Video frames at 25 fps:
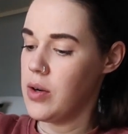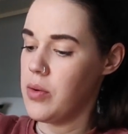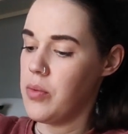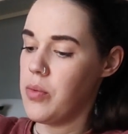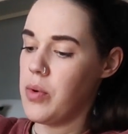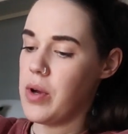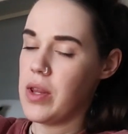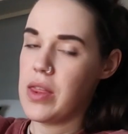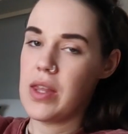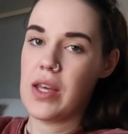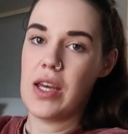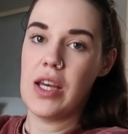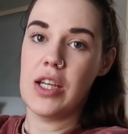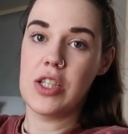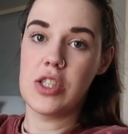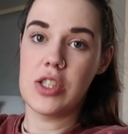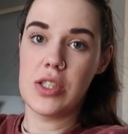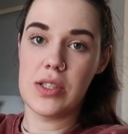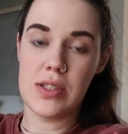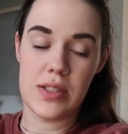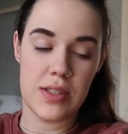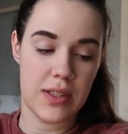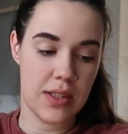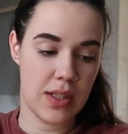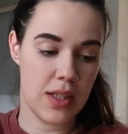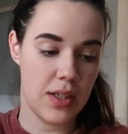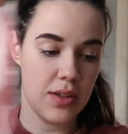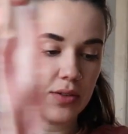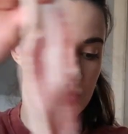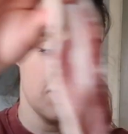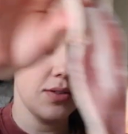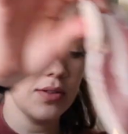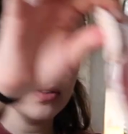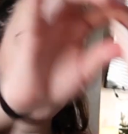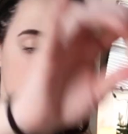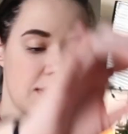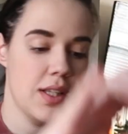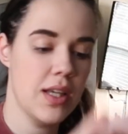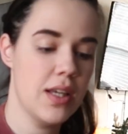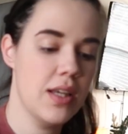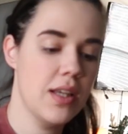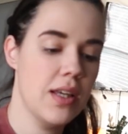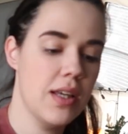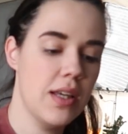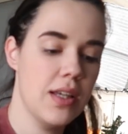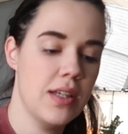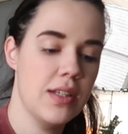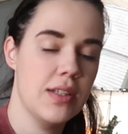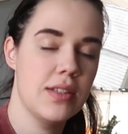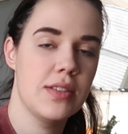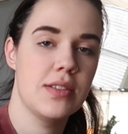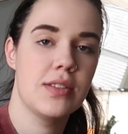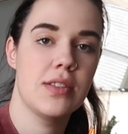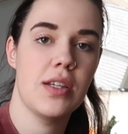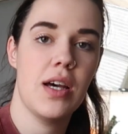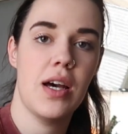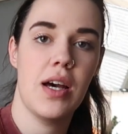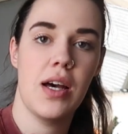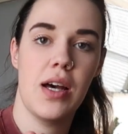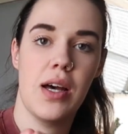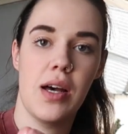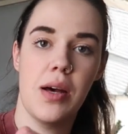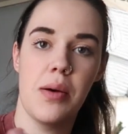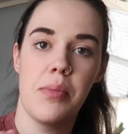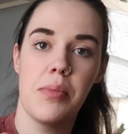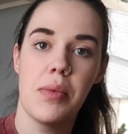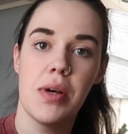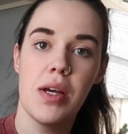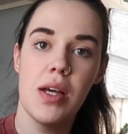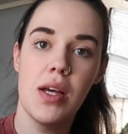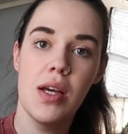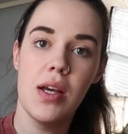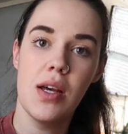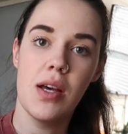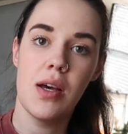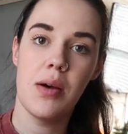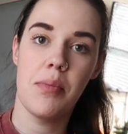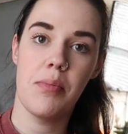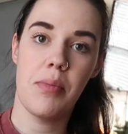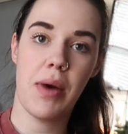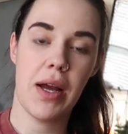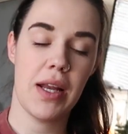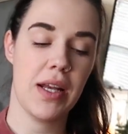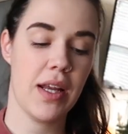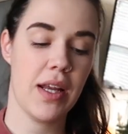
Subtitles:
with kitchen skills is my